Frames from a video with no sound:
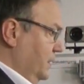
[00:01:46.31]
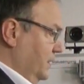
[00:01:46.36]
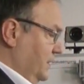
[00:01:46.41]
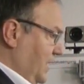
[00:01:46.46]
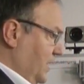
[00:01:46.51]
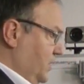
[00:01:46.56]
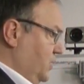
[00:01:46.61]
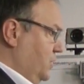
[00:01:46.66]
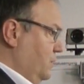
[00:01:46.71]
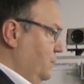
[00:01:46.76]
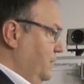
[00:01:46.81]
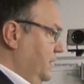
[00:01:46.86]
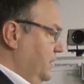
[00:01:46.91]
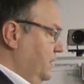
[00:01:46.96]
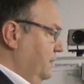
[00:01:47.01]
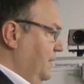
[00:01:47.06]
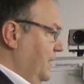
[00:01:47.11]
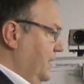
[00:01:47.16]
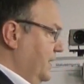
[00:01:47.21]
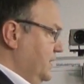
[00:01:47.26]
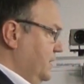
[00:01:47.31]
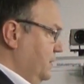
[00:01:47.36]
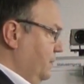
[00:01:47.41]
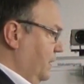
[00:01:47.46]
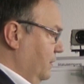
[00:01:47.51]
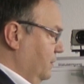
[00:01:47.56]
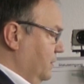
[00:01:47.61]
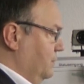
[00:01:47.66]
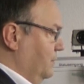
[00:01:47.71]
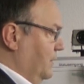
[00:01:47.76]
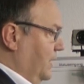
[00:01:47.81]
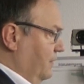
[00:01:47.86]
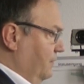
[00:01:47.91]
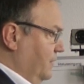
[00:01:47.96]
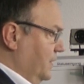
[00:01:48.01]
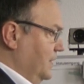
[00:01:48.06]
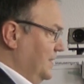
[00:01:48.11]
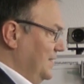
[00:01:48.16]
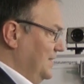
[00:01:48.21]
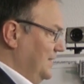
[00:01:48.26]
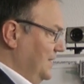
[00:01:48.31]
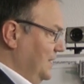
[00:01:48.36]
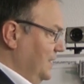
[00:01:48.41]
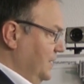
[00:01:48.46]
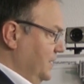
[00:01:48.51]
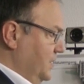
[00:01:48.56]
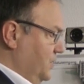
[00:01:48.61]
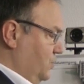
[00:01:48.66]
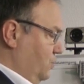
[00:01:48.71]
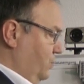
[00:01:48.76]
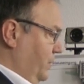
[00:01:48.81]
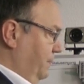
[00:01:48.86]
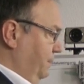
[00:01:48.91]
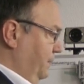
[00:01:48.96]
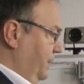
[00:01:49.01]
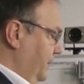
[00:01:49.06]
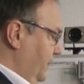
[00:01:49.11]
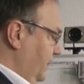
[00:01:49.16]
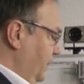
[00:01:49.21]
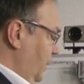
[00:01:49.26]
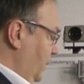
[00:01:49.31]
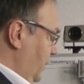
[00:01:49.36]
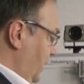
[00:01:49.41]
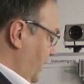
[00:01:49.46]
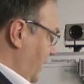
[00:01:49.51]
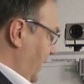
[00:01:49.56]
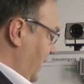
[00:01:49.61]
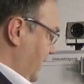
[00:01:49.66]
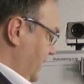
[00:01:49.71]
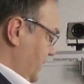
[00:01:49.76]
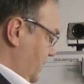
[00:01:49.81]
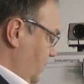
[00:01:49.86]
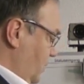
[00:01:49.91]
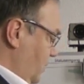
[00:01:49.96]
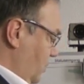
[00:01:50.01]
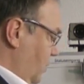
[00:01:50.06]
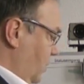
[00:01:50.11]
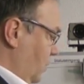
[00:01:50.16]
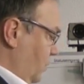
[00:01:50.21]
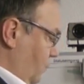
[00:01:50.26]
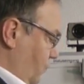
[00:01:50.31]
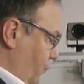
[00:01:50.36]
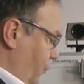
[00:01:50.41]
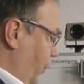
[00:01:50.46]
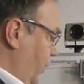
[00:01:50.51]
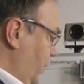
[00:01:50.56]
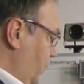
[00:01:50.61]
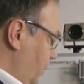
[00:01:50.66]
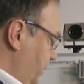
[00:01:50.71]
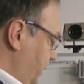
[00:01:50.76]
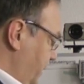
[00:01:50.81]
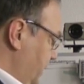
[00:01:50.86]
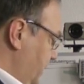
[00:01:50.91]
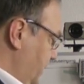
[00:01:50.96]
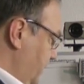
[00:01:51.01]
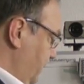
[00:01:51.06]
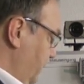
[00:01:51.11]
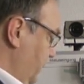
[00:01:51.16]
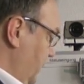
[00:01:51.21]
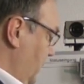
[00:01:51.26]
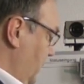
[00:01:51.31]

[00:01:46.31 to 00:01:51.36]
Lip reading: touchscreen device where a driver can see his trip and work on it.